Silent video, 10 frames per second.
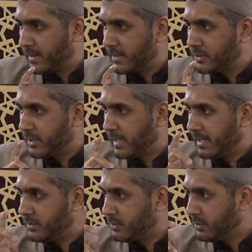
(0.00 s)
And she
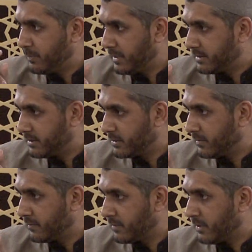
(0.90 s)
had two pieces
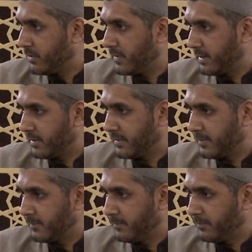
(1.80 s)
of clothing.
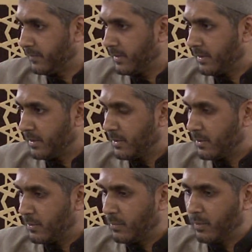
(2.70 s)

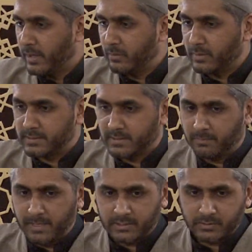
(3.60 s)
One was the
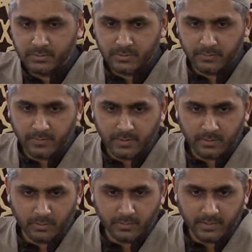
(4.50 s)
best of her
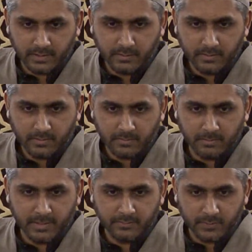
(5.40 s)
clothing,
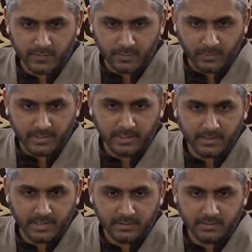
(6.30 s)
meant for the wedding
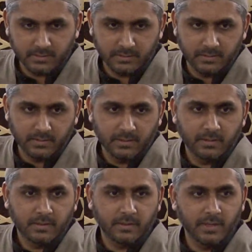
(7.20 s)
night,
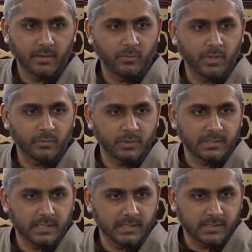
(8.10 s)
and one
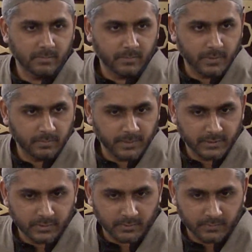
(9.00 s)
was a simple
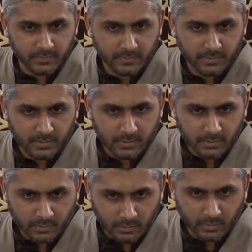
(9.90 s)
piece of
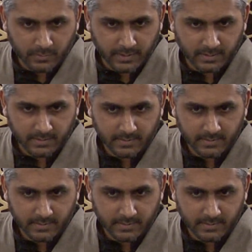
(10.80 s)
clothing.